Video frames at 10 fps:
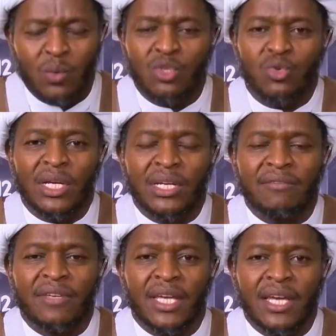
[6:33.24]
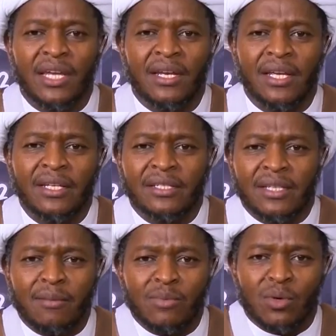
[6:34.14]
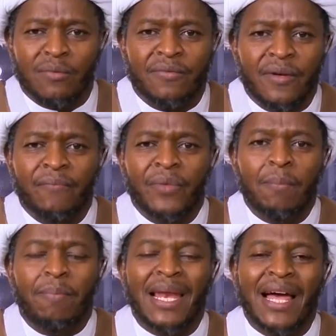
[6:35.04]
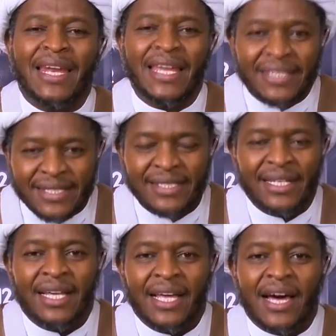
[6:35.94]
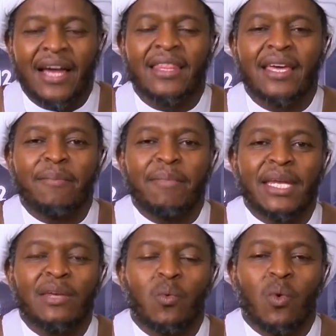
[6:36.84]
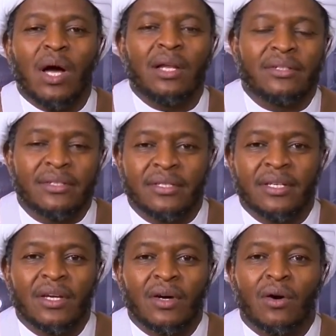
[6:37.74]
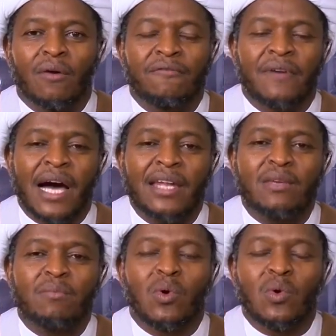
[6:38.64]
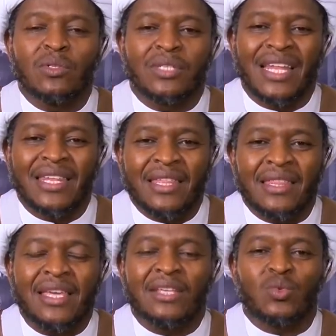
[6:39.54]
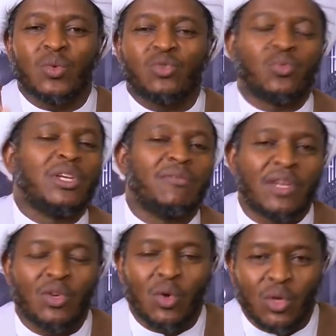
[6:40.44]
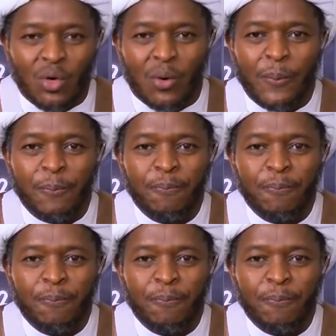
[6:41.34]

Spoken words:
which we are living in terms of planets, and there are many worlds of animals and the things which we even don't know.